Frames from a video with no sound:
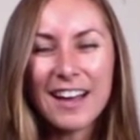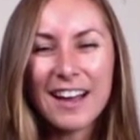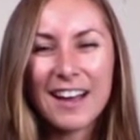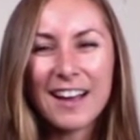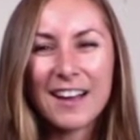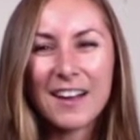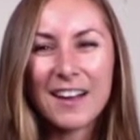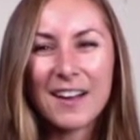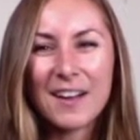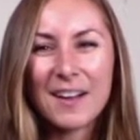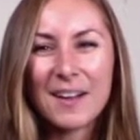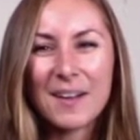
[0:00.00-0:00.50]

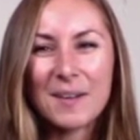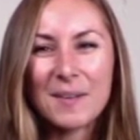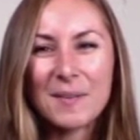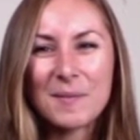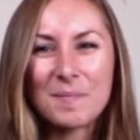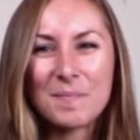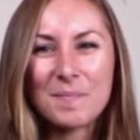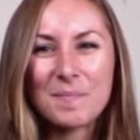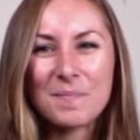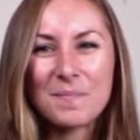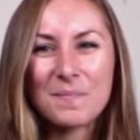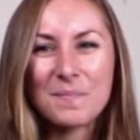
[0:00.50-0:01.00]

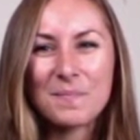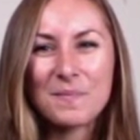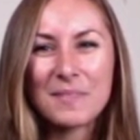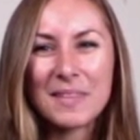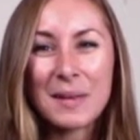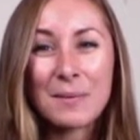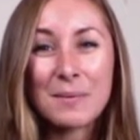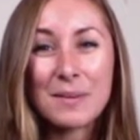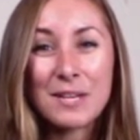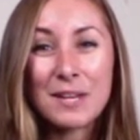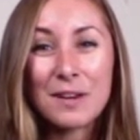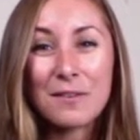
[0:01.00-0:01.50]

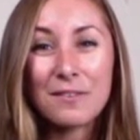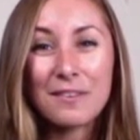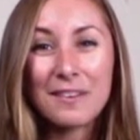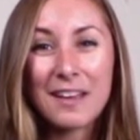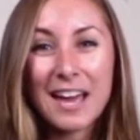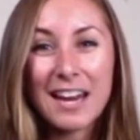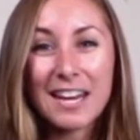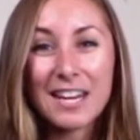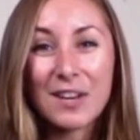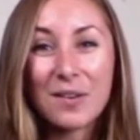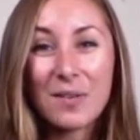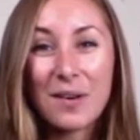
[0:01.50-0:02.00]
Let me know if you
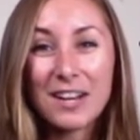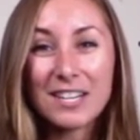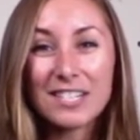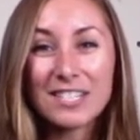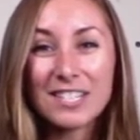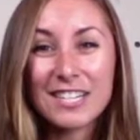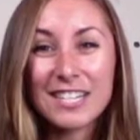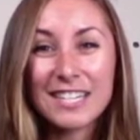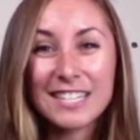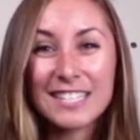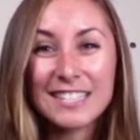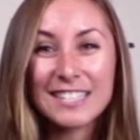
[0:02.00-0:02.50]
got any
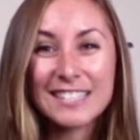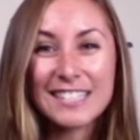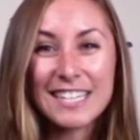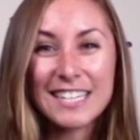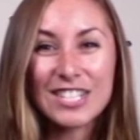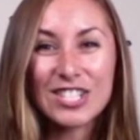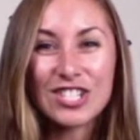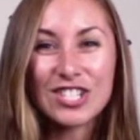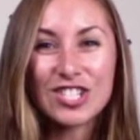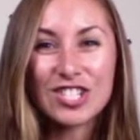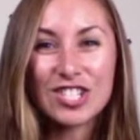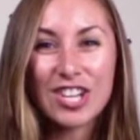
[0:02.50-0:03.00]
questions.
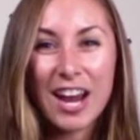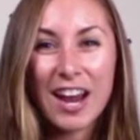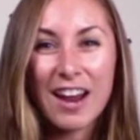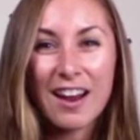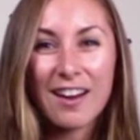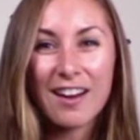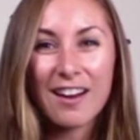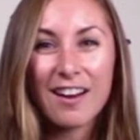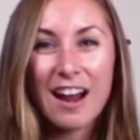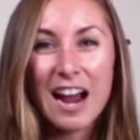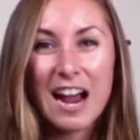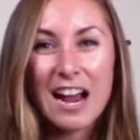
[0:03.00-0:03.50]

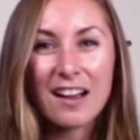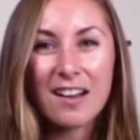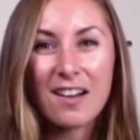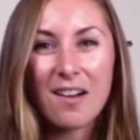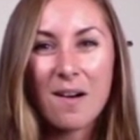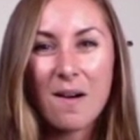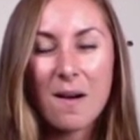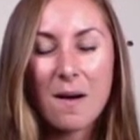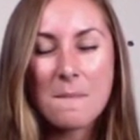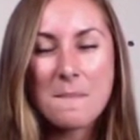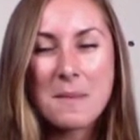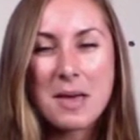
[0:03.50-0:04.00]
Share,
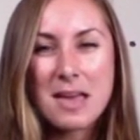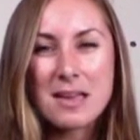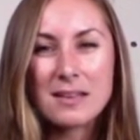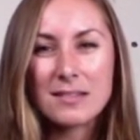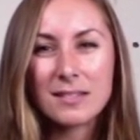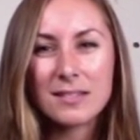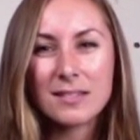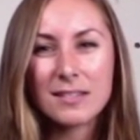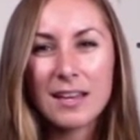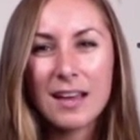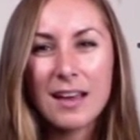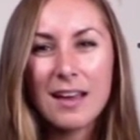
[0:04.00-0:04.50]

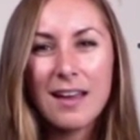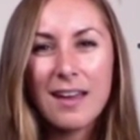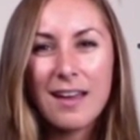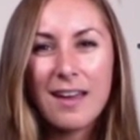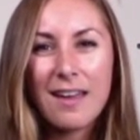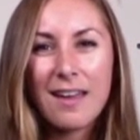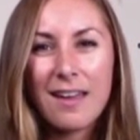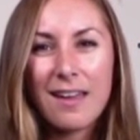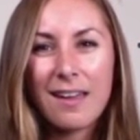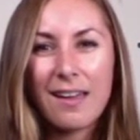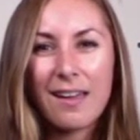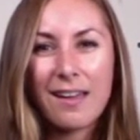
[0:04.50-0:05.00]
comment,
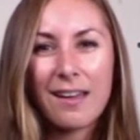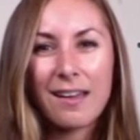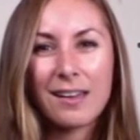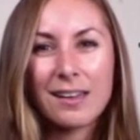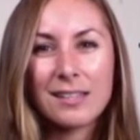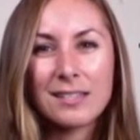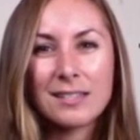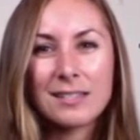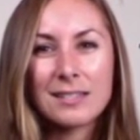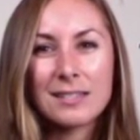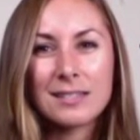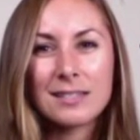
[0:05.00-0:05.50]

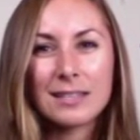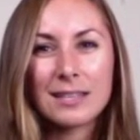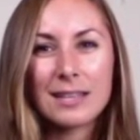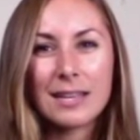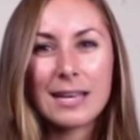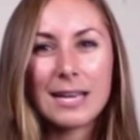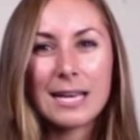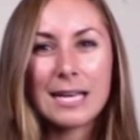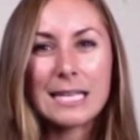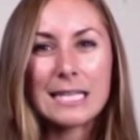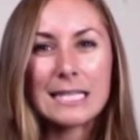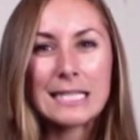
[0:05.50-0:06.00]
and
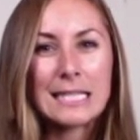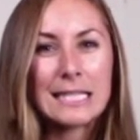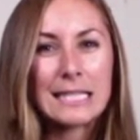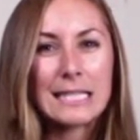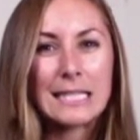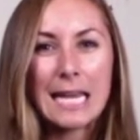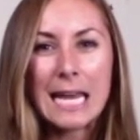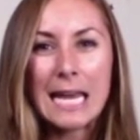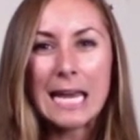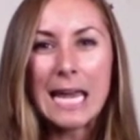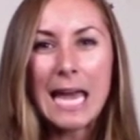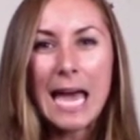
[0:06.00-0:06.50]

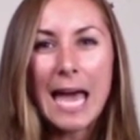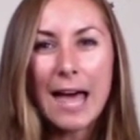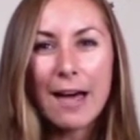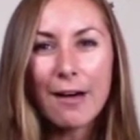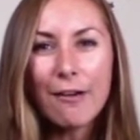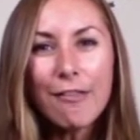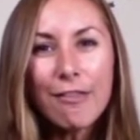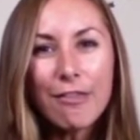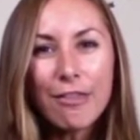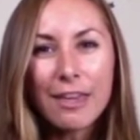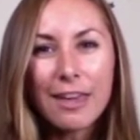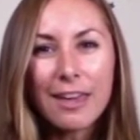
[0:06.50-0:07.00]
stay
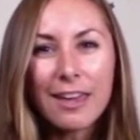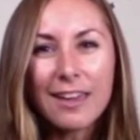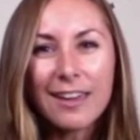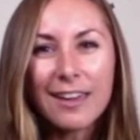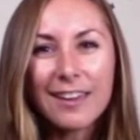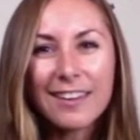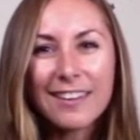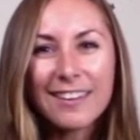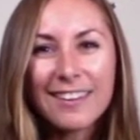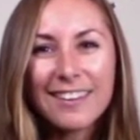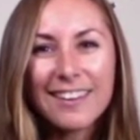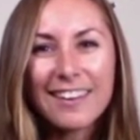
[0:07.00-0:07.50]

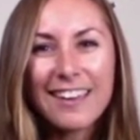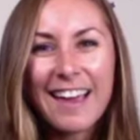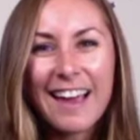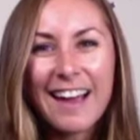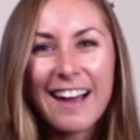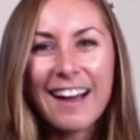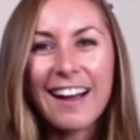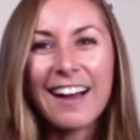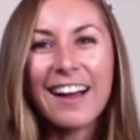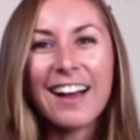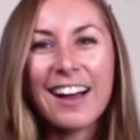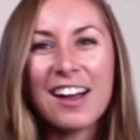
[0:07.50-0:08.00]
healthy.
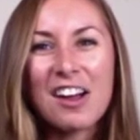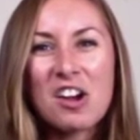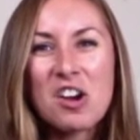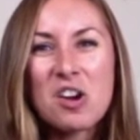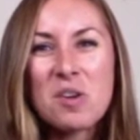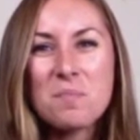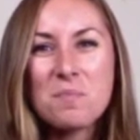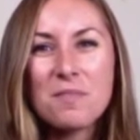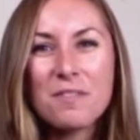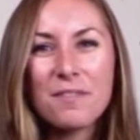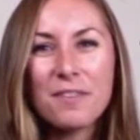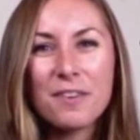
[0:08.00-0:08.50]
Yeah, I
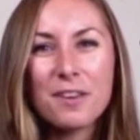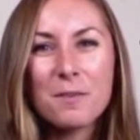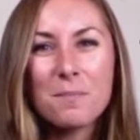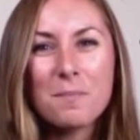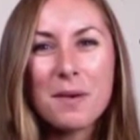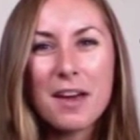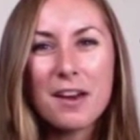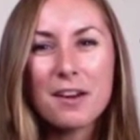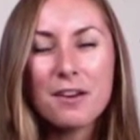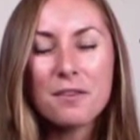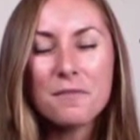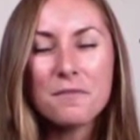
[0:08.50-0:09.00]
hope you feel
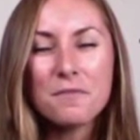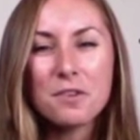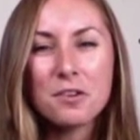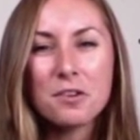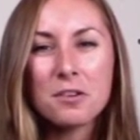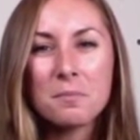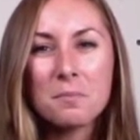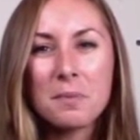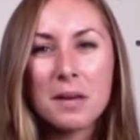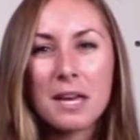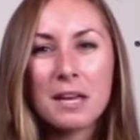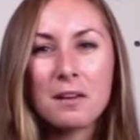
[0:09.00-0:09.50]
better if you're
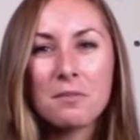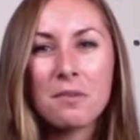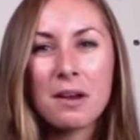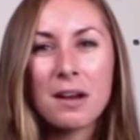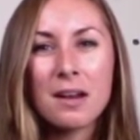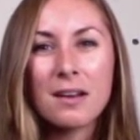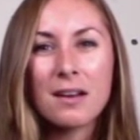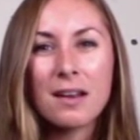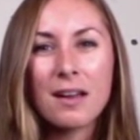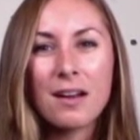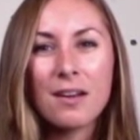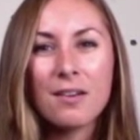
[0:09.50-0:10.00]
in pain
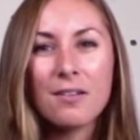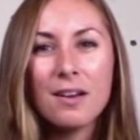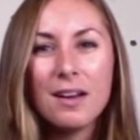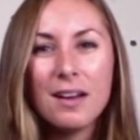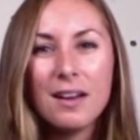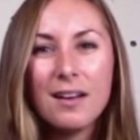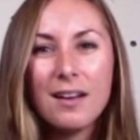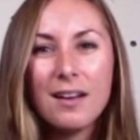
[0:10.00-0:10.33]
right now.